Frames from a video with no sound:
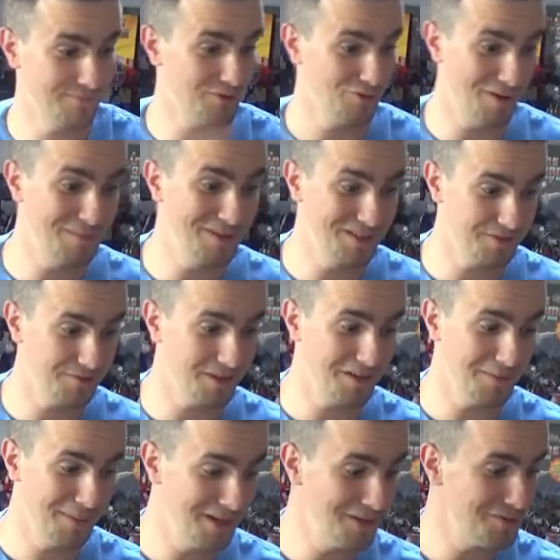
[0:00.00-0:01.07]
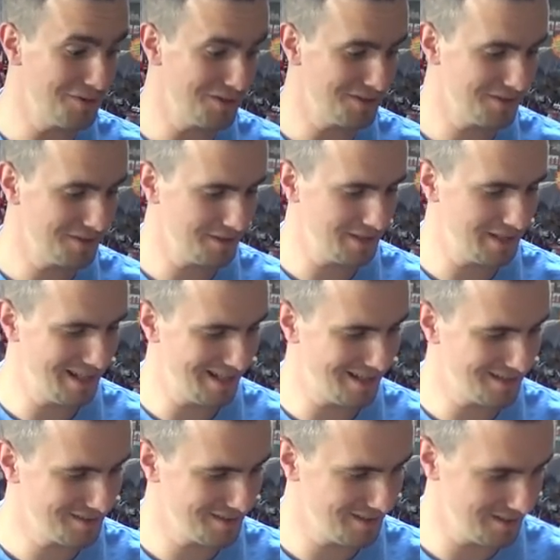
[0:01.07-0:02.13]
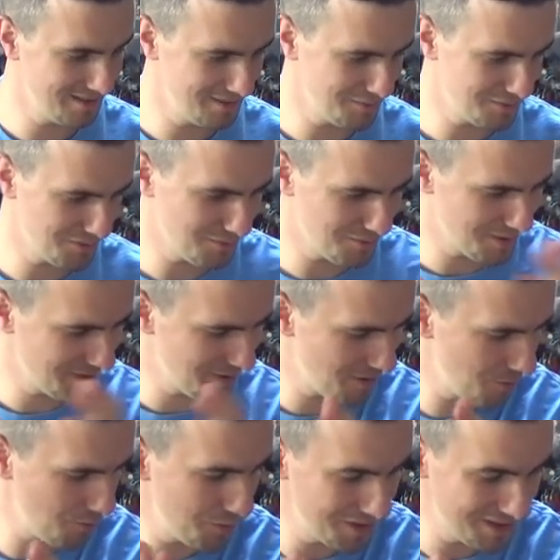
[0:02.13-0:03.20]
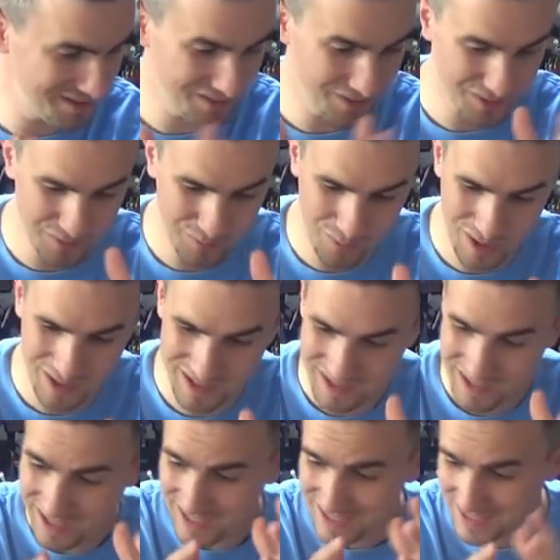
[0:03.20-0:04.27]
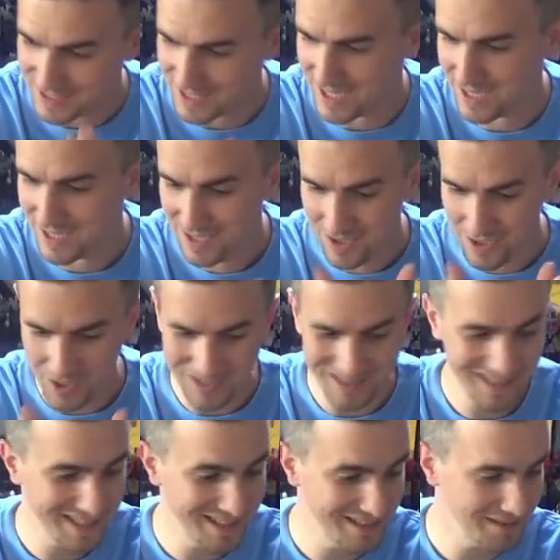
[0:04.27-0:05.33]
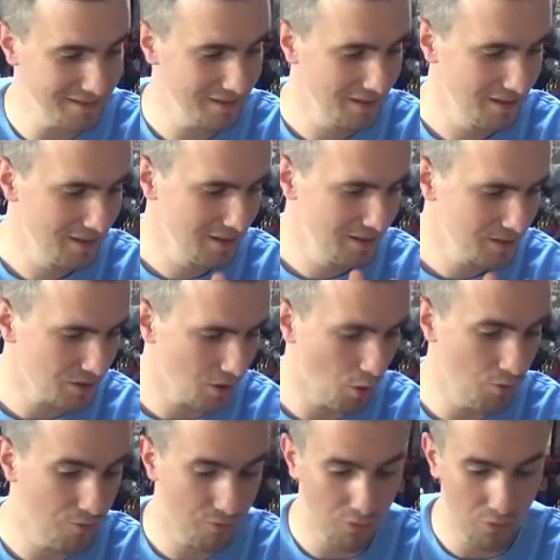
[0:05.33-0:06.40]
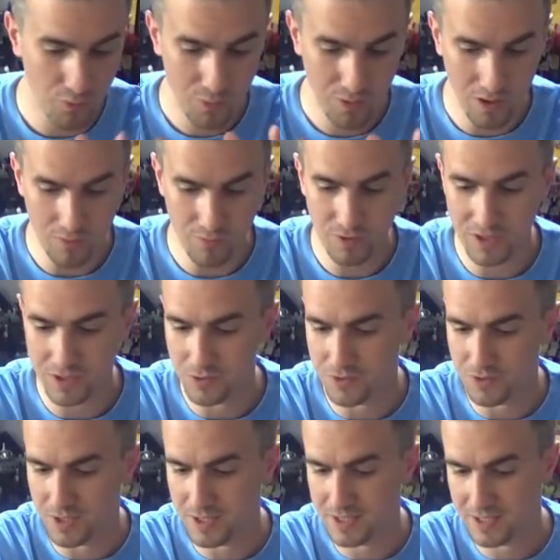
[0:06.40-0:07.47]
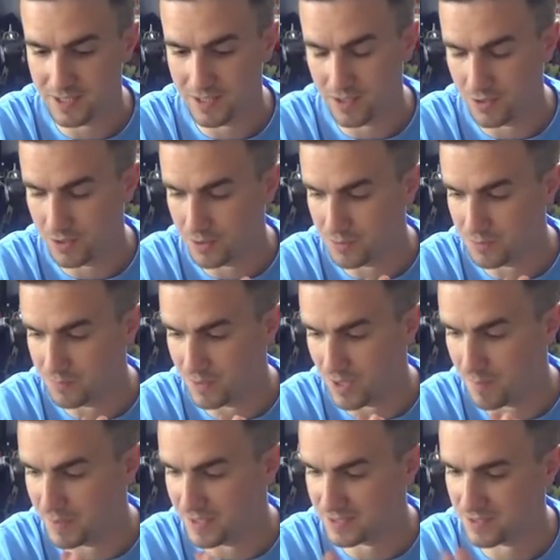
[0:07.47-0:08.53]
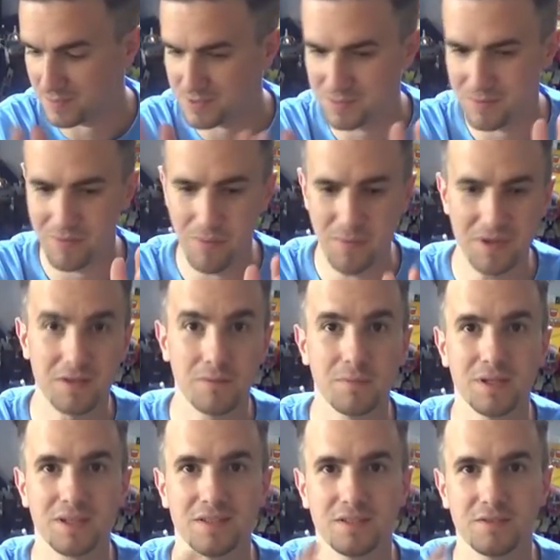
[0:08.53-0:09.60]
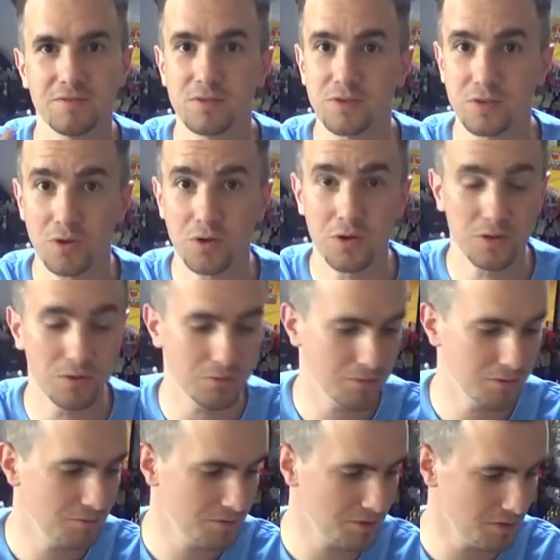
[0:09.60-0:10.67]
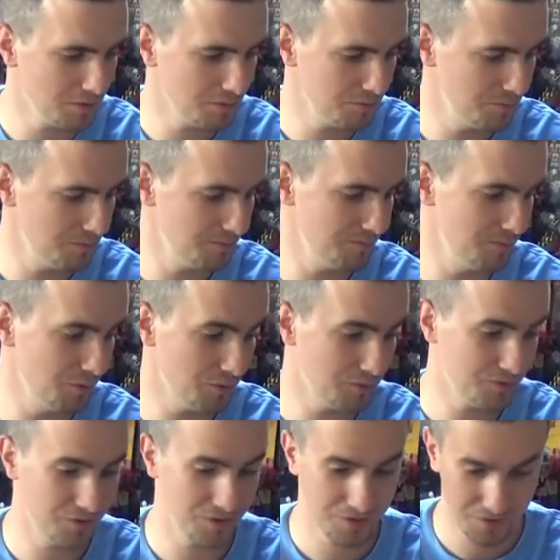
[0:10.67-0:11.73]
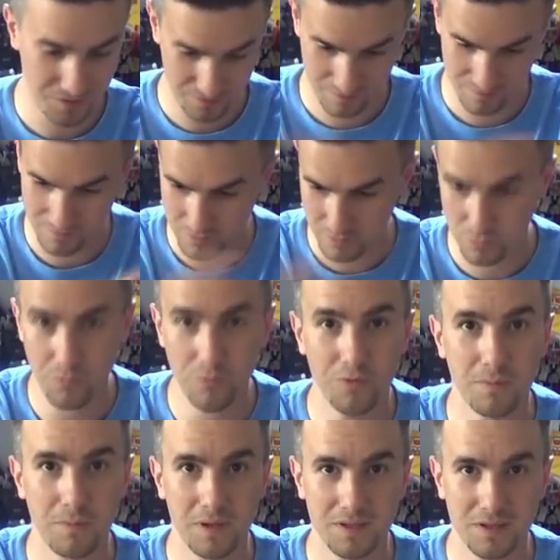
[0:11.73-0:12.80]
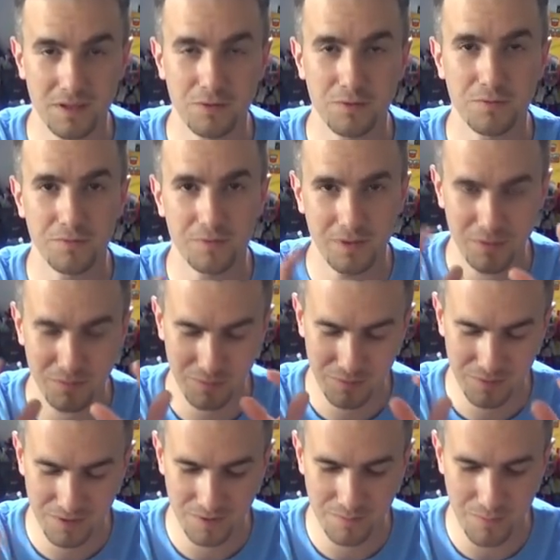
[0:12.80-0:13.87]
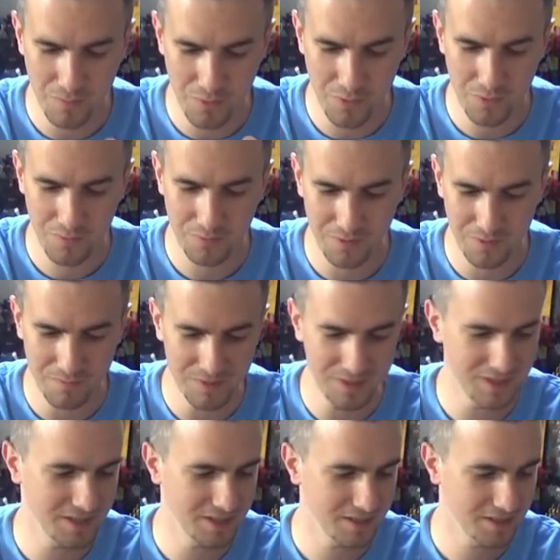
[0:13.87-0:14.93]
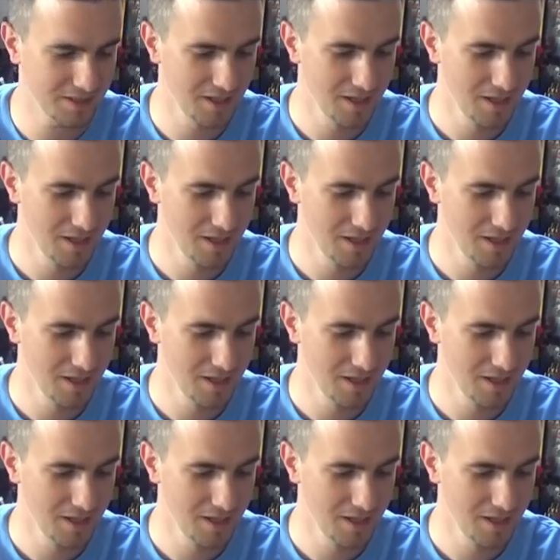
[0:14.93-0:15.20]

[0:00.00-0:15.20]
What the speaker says: Gremlins figure period that he had, and it was the one that I wanted, the one that I needed. So overall, a really good day. I picked up some other bits and pieces for stock as well, so not just all for myself, it was some more for the business.